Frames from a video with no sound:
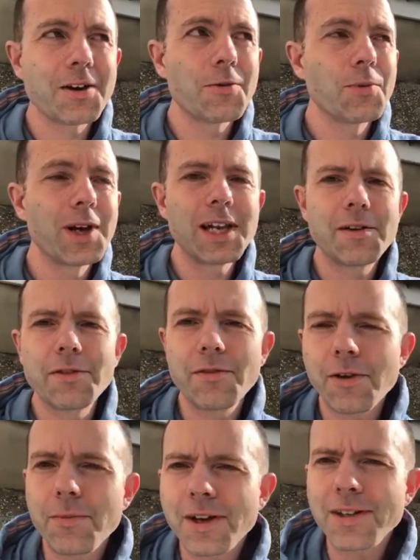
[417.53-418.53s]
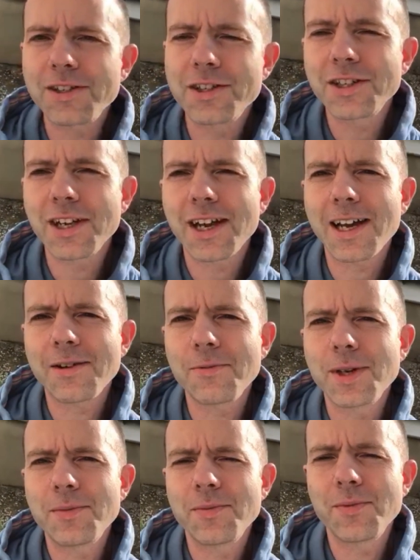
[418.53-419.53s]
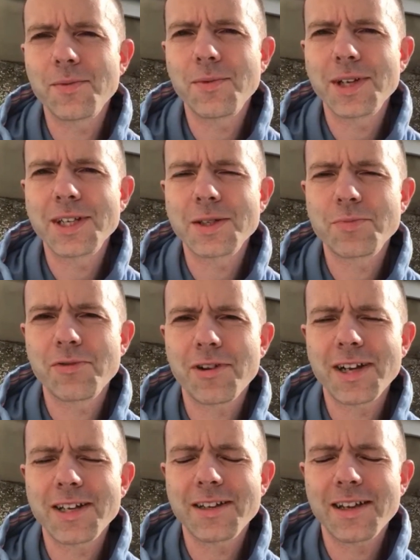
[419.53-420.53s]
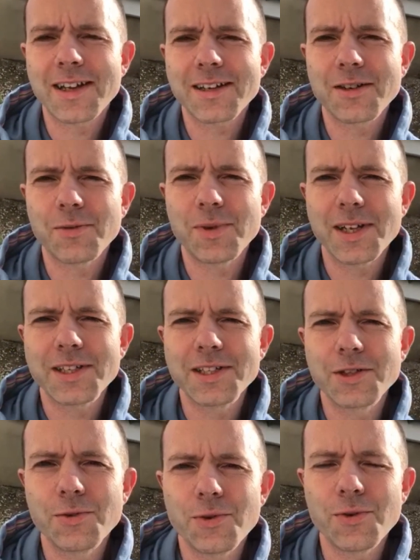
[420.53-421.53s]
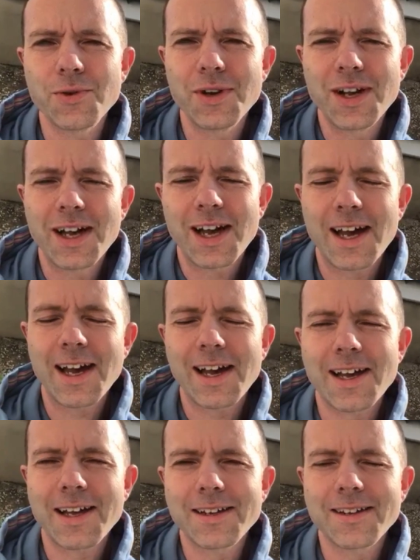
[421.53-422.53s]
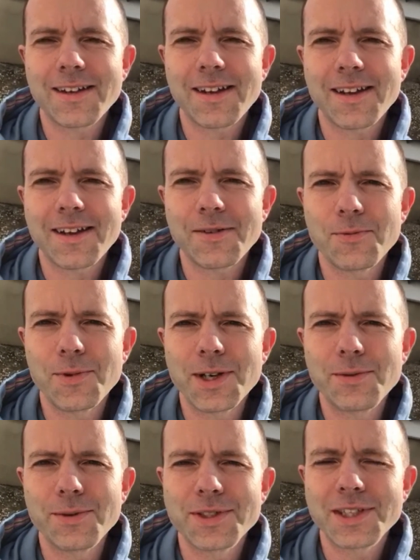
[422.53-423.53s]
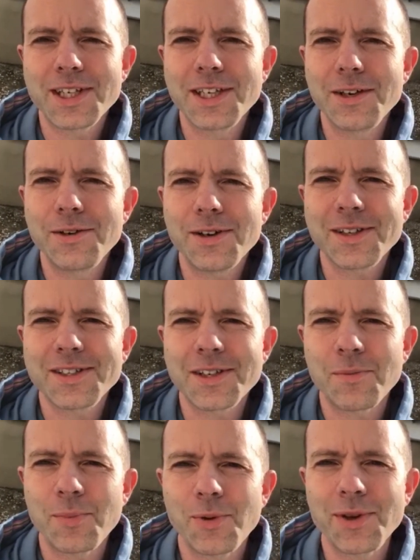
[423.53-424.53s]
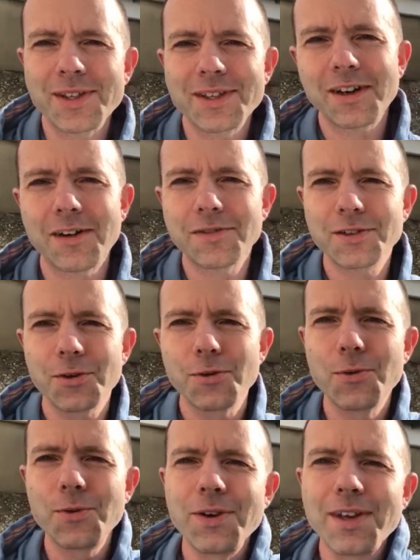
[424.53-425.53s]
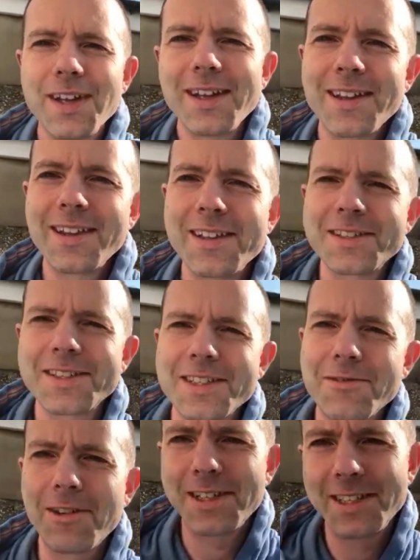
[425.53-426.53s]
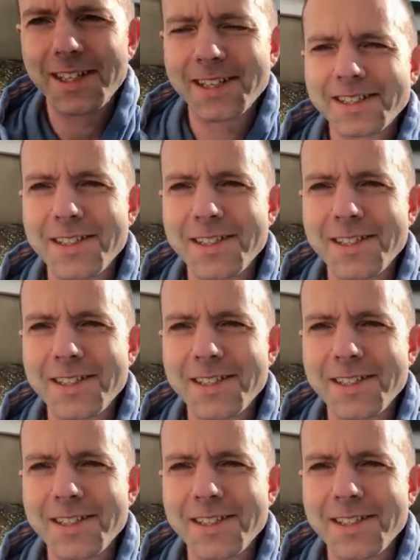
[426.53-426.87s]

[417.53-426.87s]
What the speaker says: We love you very much, and we just pray that God blesses all, and we will see you at some point after all this craziness